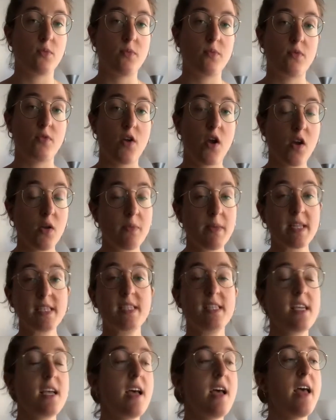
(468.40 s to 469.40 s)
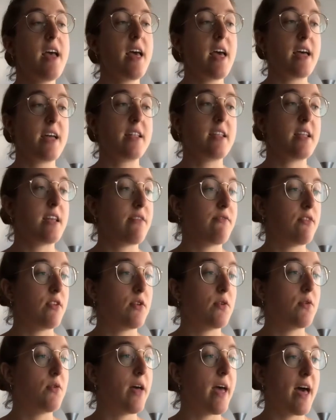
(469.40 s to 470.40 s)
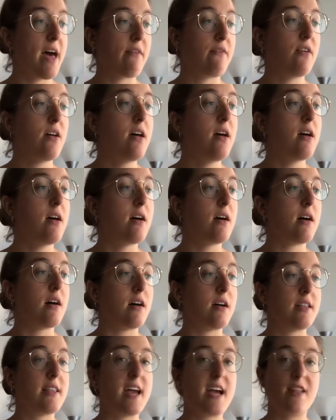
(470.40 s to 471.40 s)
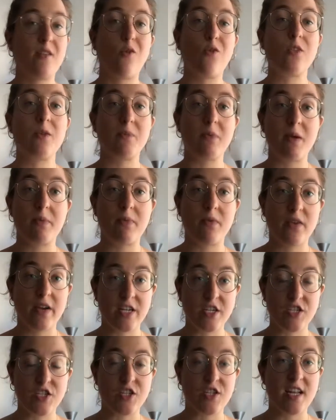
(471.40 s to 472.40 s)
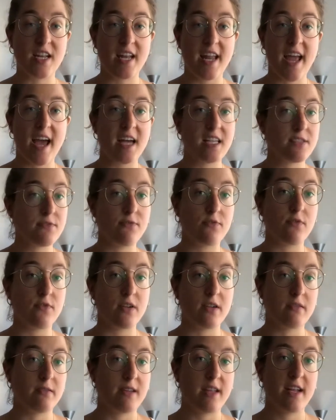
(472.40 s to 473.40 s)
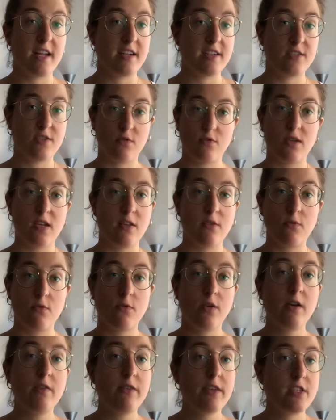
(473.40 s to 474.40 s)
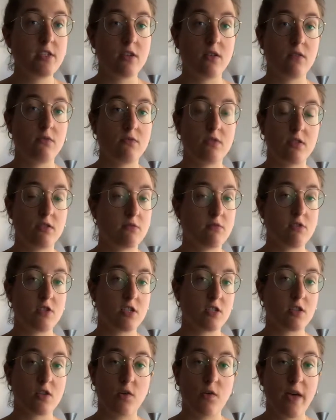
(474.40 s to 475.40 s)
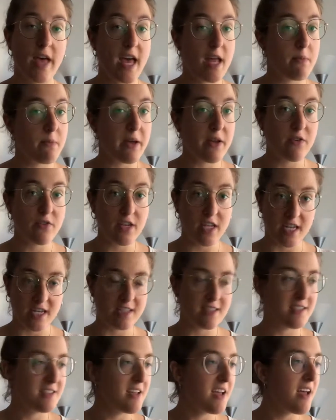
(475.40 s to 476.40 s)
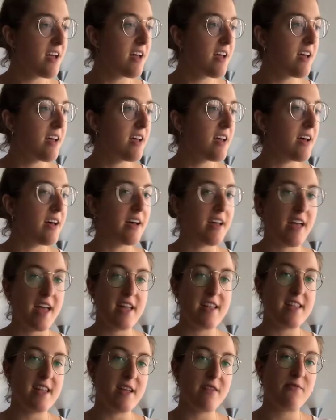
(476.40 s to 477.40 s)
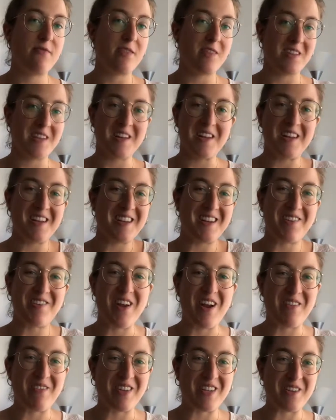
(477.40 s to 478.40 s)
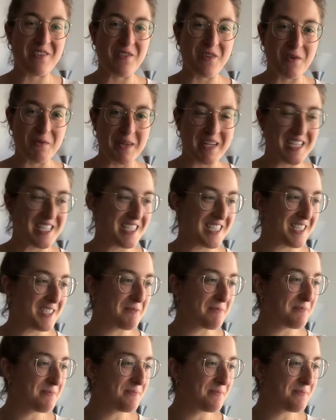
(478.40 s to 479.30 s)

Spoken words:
documents, and if you have done all the preparation that they ask for. There is no need to worry, so just go ahead, buy your tickets and then fill in the relevant information.